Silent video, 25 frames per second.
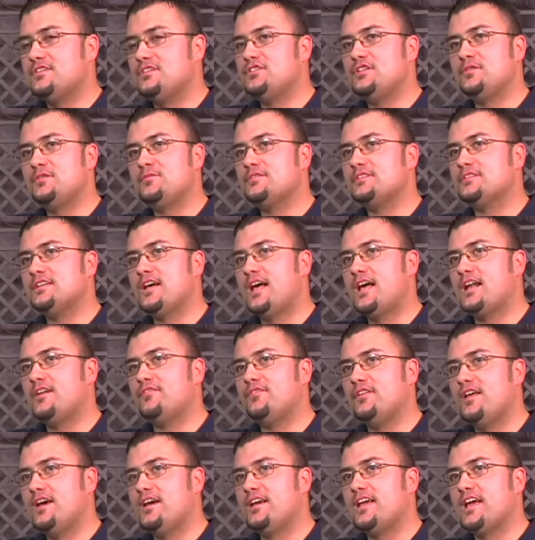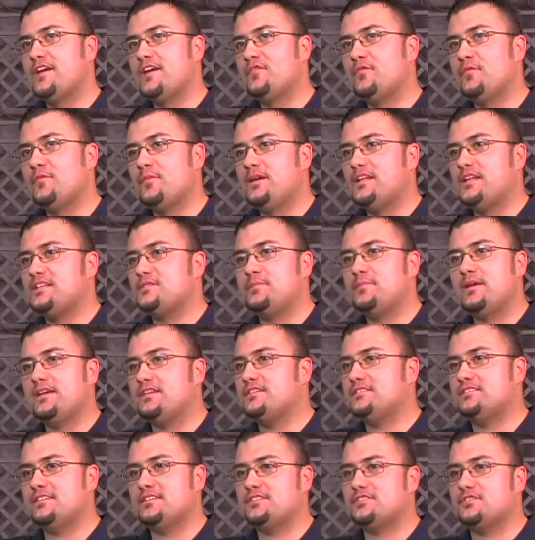and she was kind of like everybody's
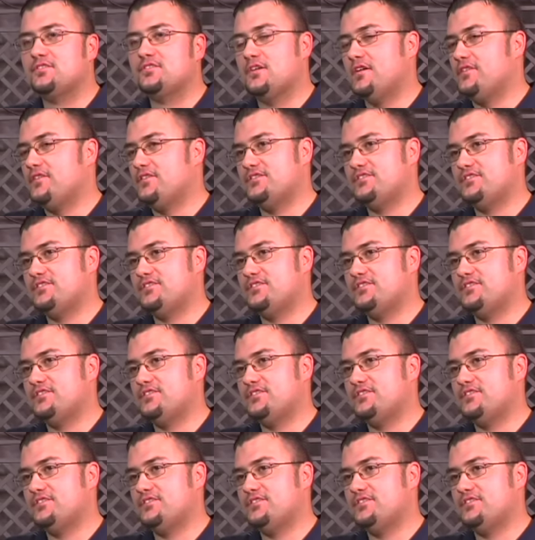big sister on